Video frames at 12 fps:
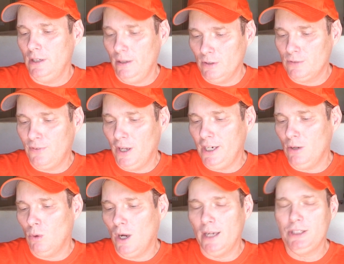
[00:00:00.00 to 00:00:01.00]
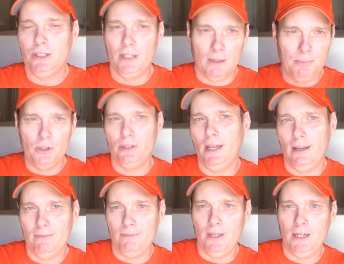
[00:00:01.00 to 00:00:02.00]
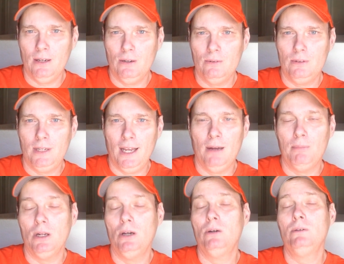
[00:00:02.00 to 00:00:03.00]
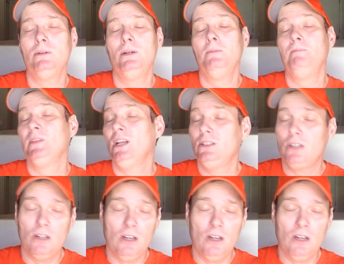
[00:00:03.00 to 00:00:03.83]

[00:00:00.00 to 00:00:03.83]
It was funny to watch, and I'll put that video down below. It's a